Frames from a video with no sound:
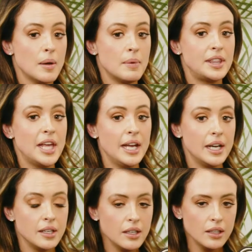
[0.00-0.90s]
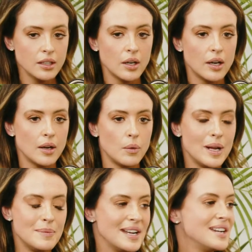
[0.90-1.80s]
But then
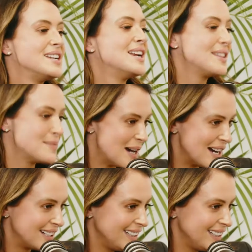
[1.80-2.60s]
we met at another party.